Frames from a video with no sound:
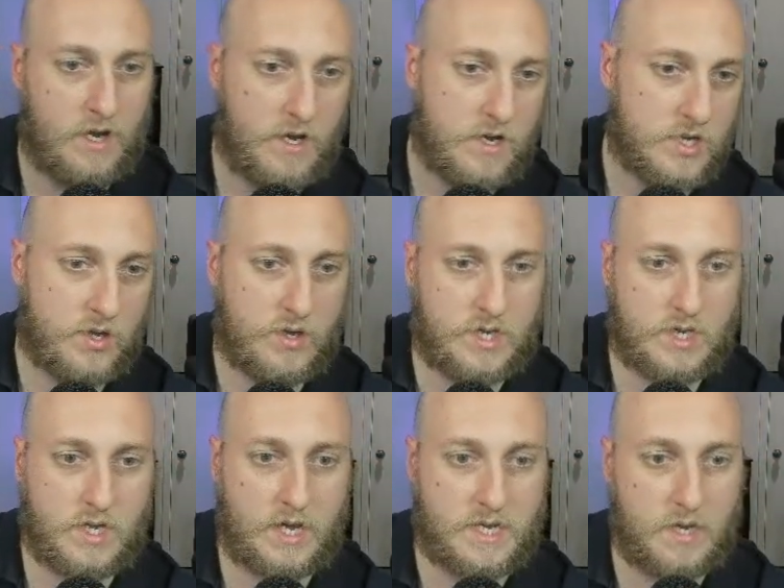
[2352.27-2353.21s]
So this is
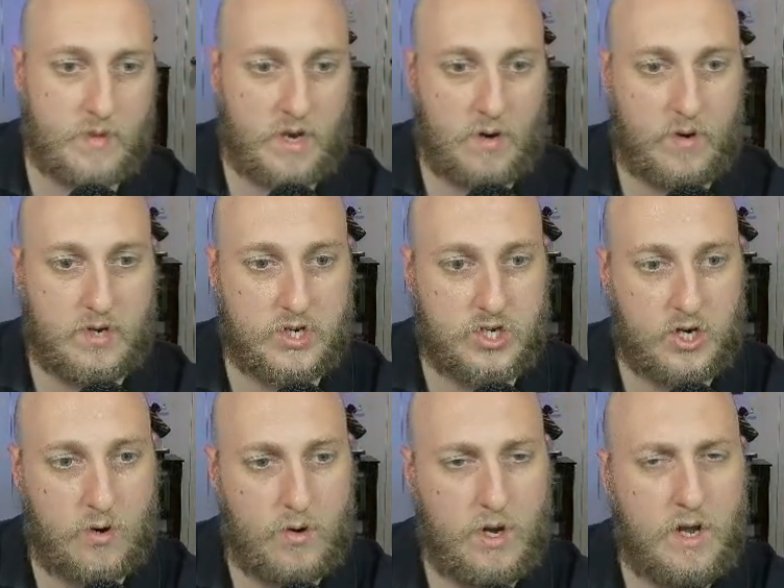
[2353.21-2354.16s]
like something I wanted to
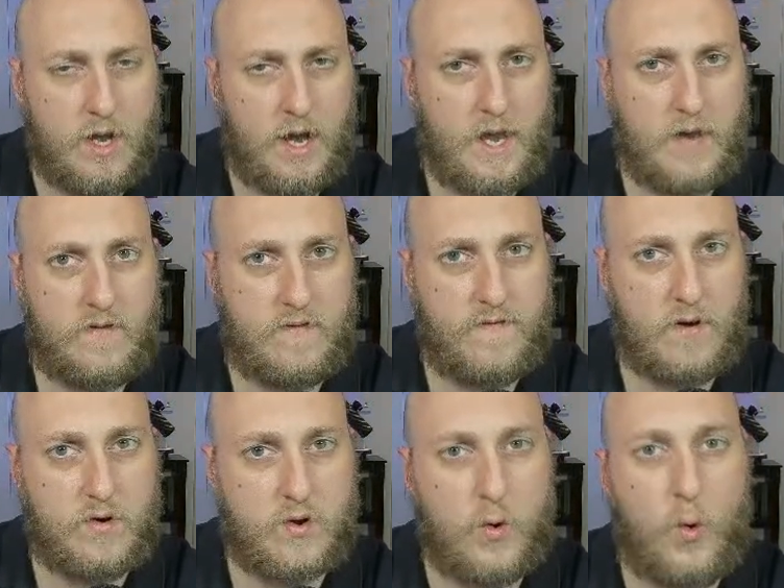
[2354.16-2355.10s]
show. I haven't found
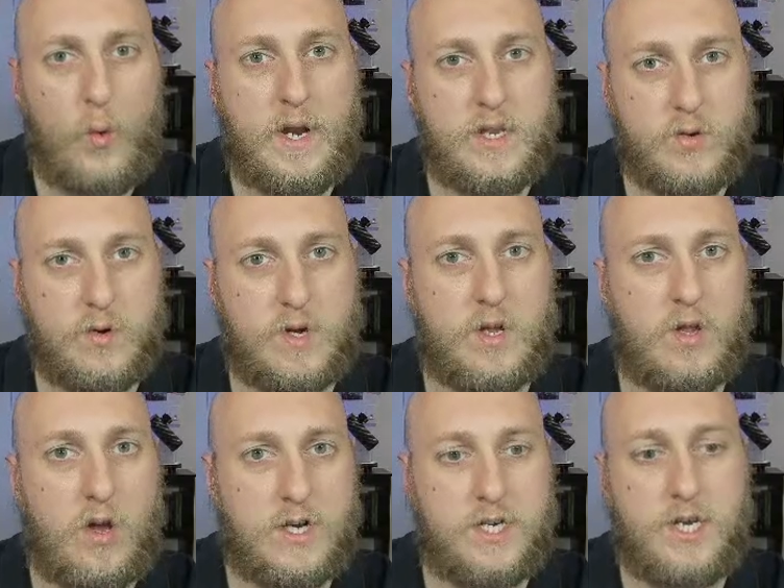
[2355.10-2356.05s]
a cool way to do a
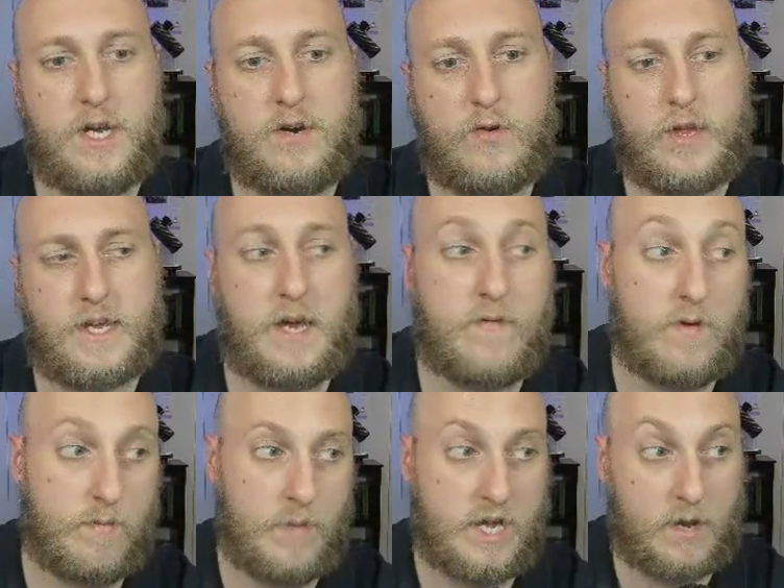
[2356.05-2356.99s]
collage yet, or like
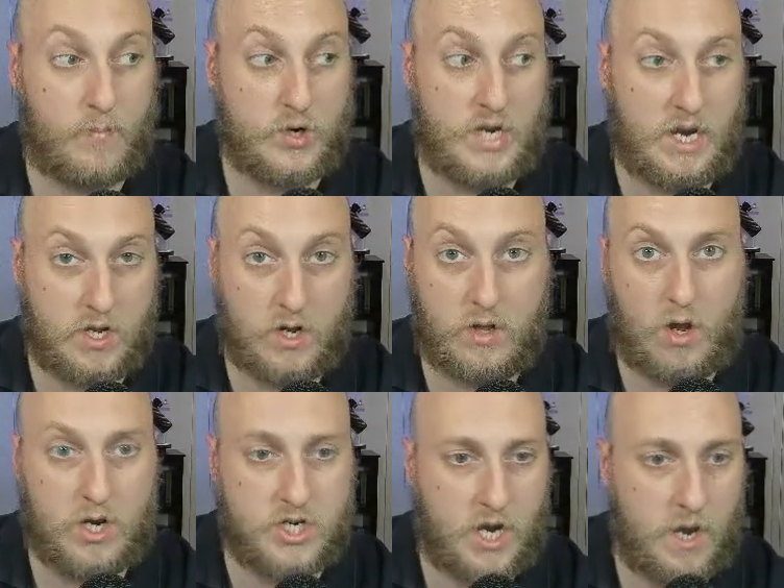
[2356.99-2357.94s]
make a pretend
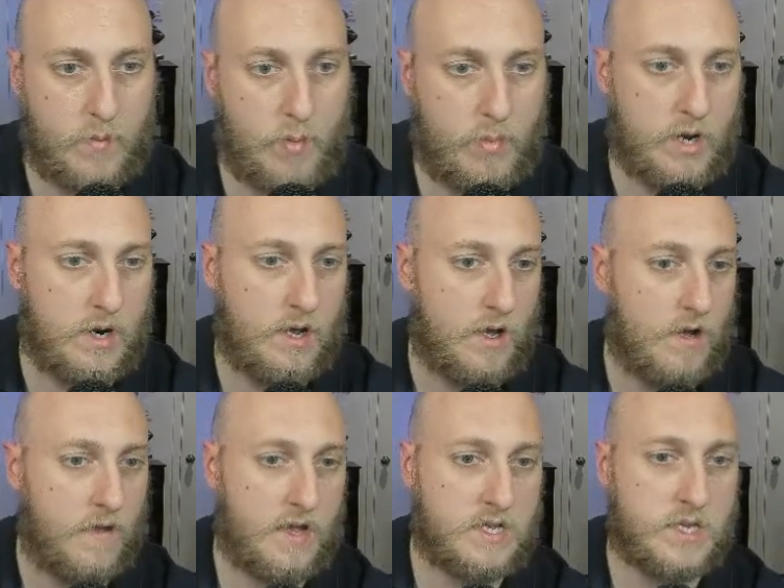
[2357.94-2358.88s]
collage app, but
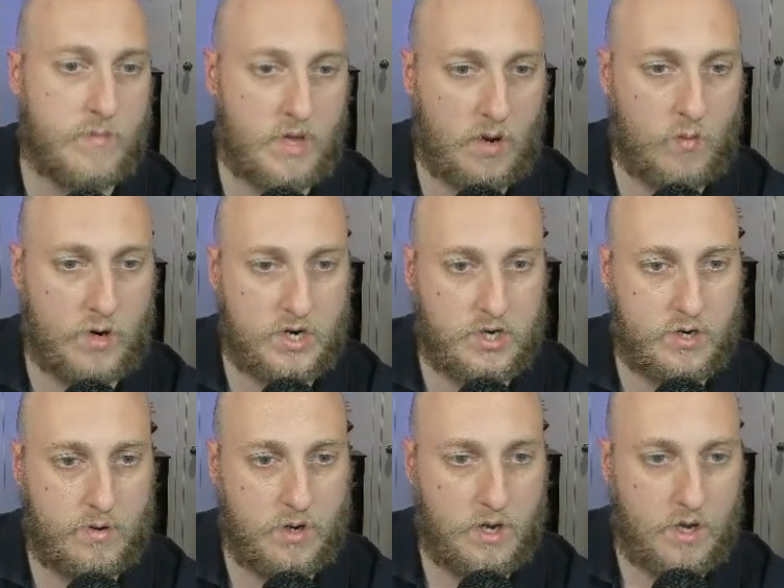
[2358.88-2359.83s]
that's something I want to do.